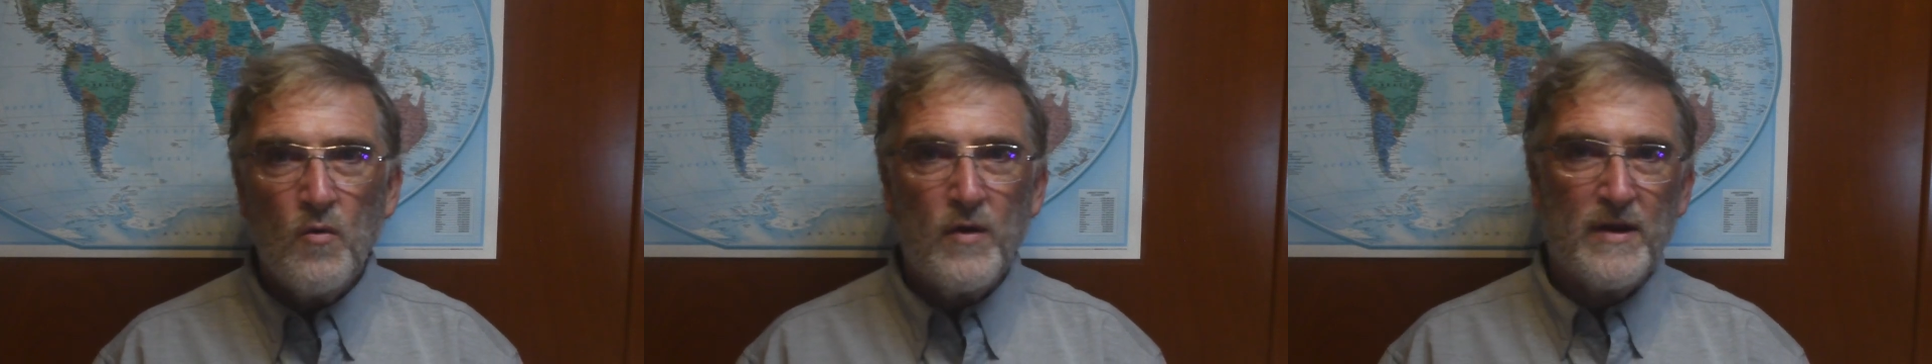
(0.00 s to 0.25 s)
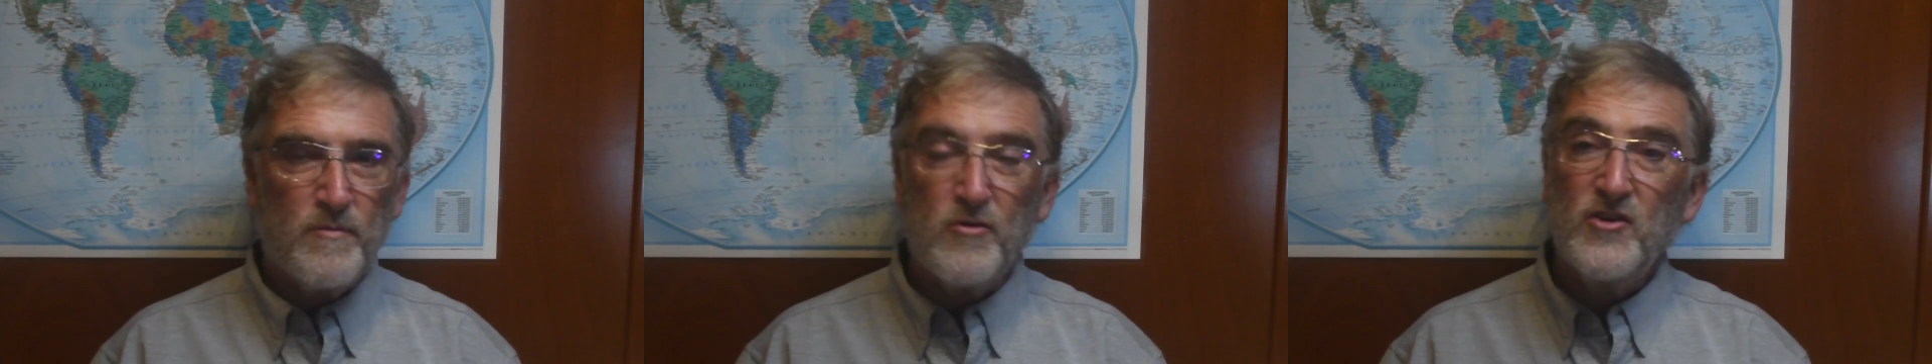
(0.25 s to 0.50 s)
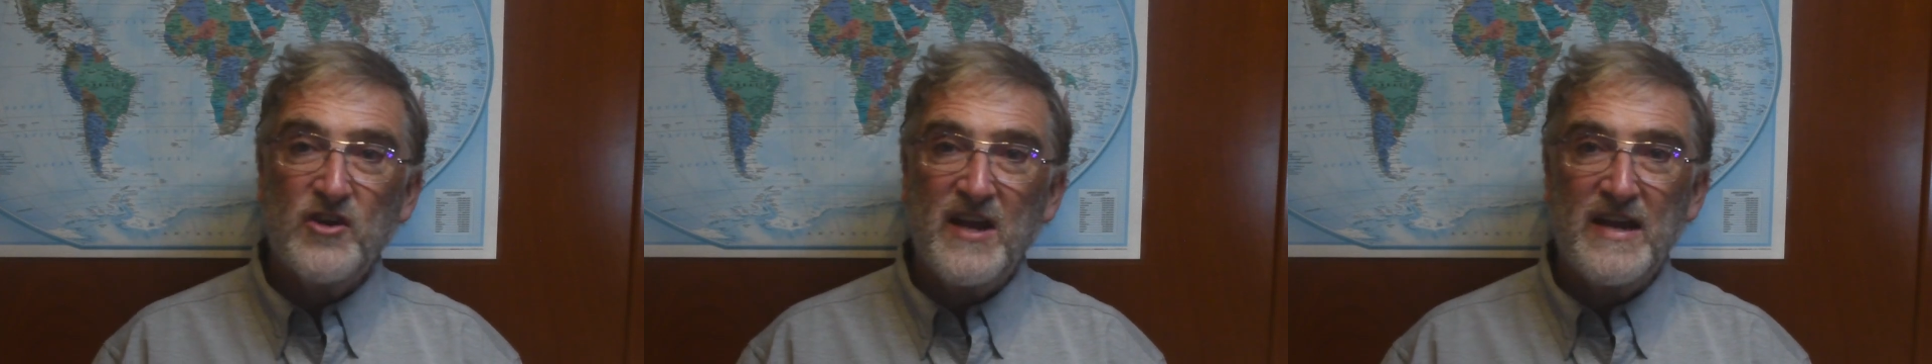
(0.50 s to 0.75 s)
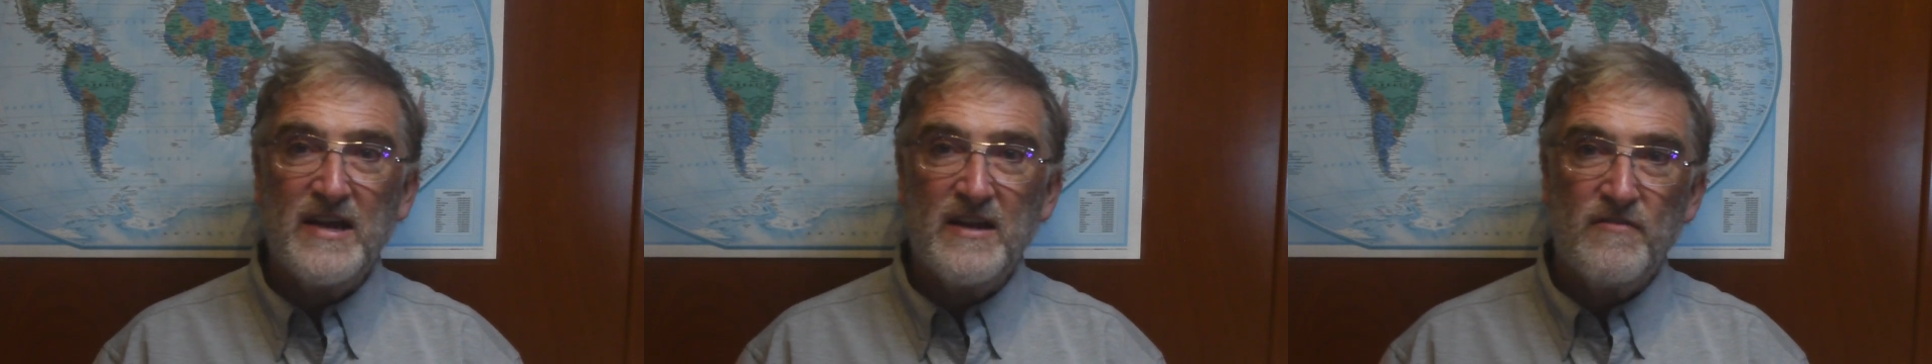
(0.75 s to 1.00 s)
We'd
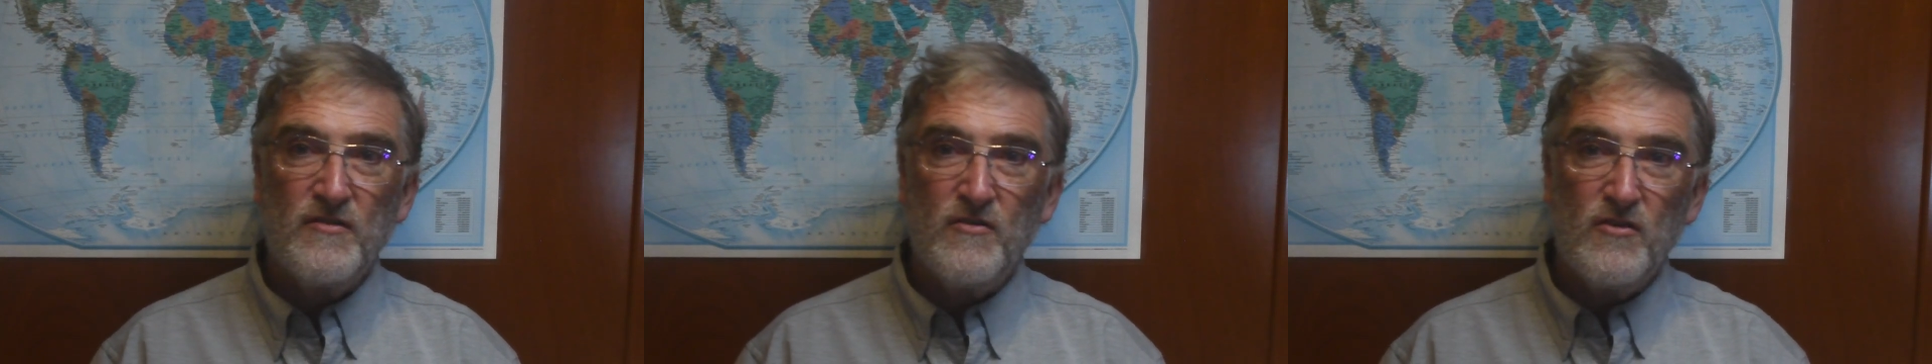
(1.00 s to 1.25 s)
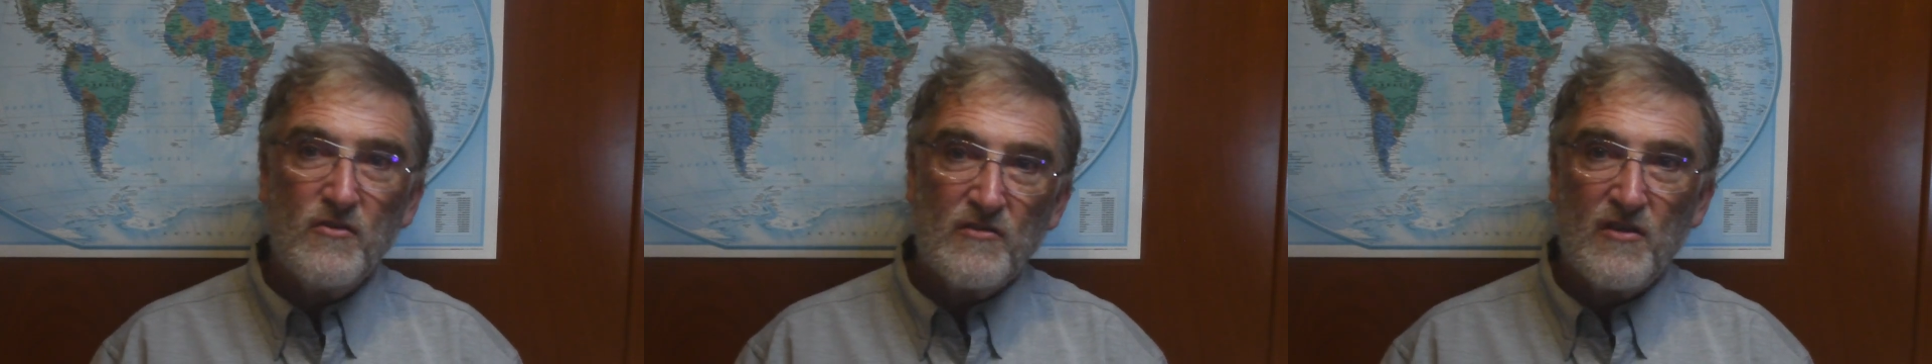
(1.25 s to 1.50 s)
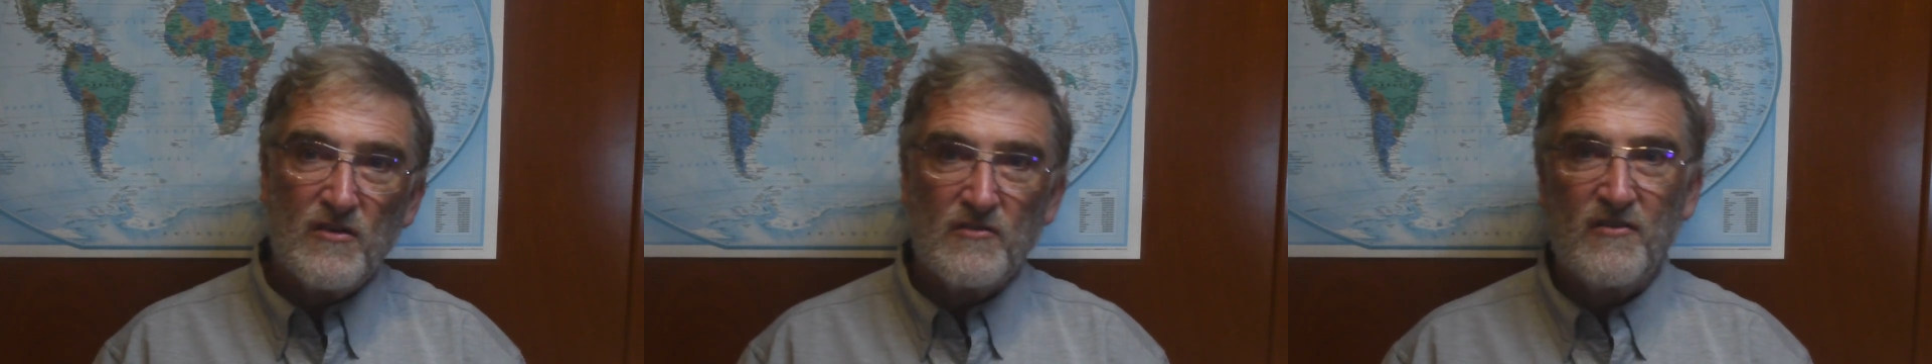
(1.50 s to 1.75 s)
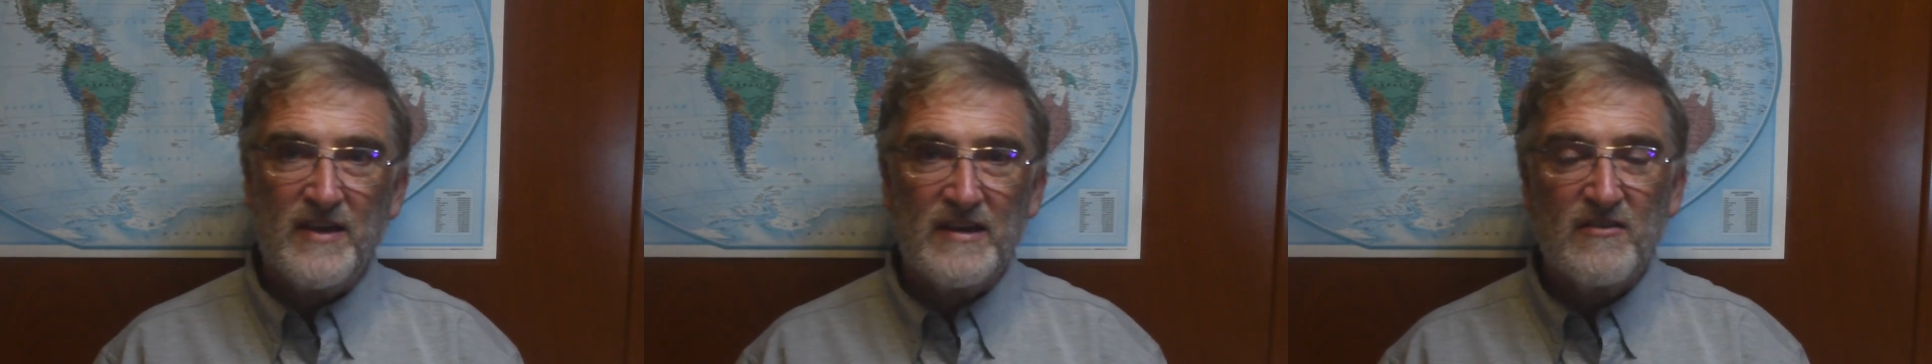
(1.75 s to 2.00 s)
appreciate it if you use those
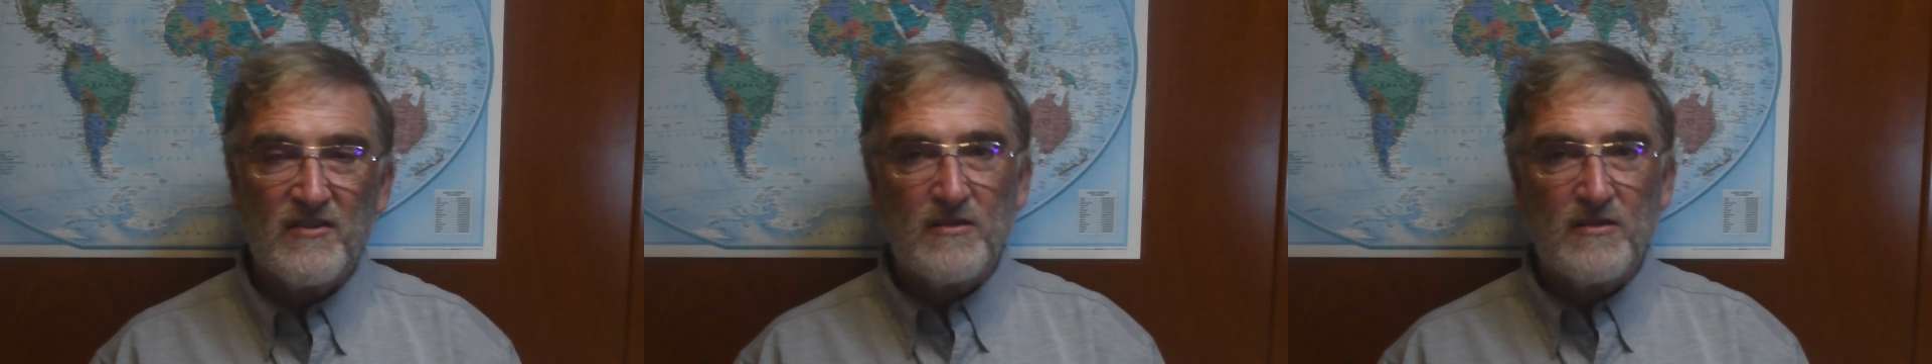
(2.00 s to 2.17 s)
links.